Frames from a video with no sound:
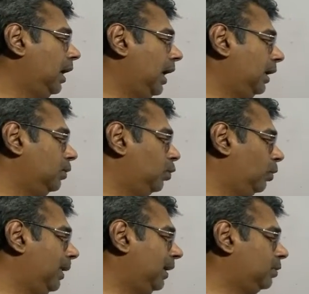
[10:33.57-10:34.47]
and
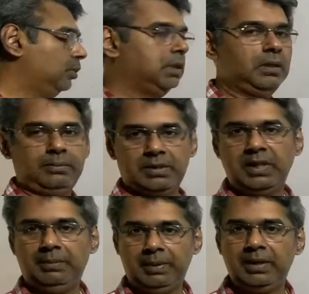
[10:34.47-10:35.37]
go back to the
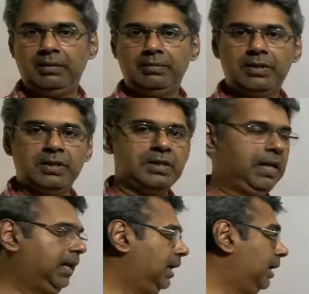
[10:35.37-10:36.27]
same medium, which is
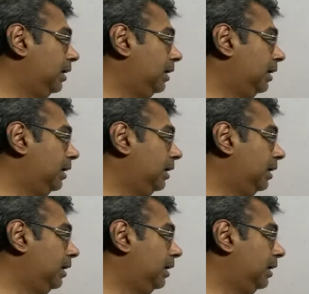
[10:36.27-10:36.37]
air,